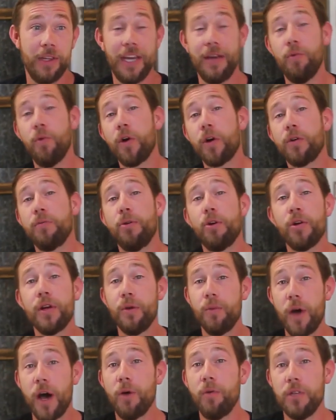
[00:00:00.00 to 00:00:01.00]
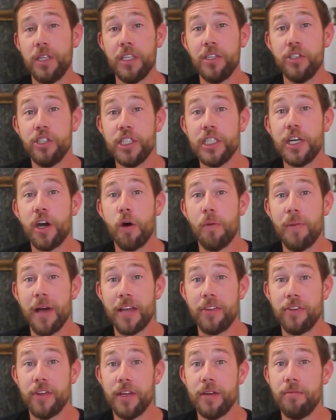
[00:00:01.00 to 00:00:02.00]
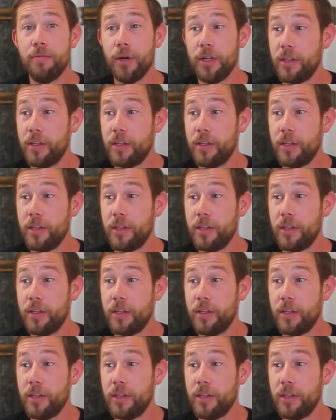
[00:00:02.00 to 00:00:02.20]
they work pretty well with the GEO method,